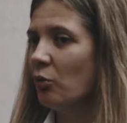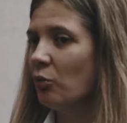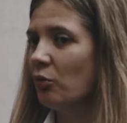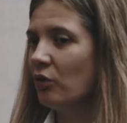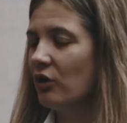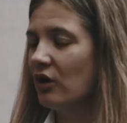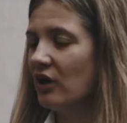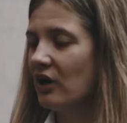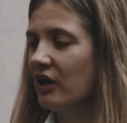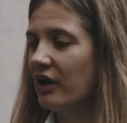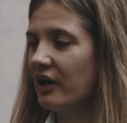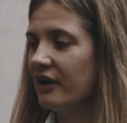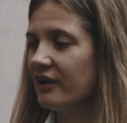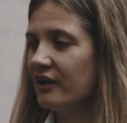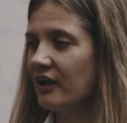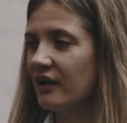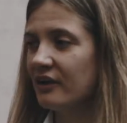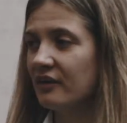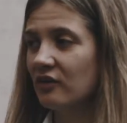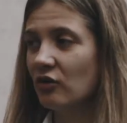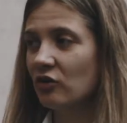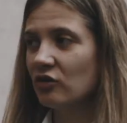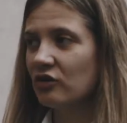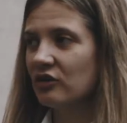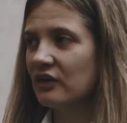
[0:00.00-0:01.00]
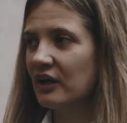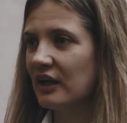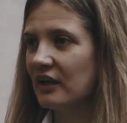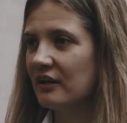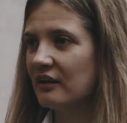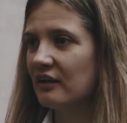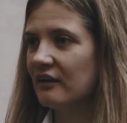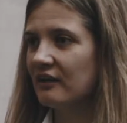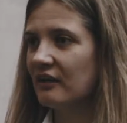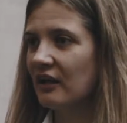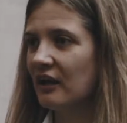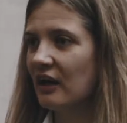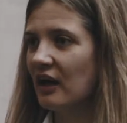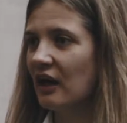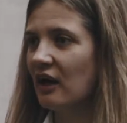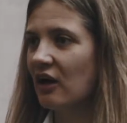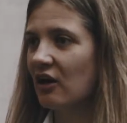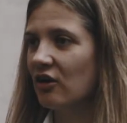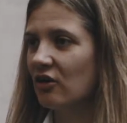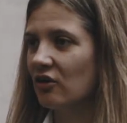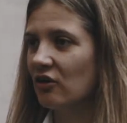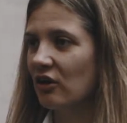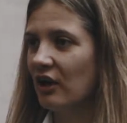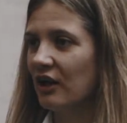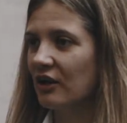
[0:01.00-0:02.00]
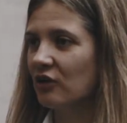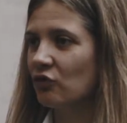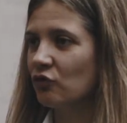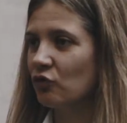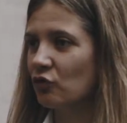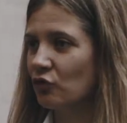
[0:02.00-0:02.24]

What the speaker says: but I don't think that they are like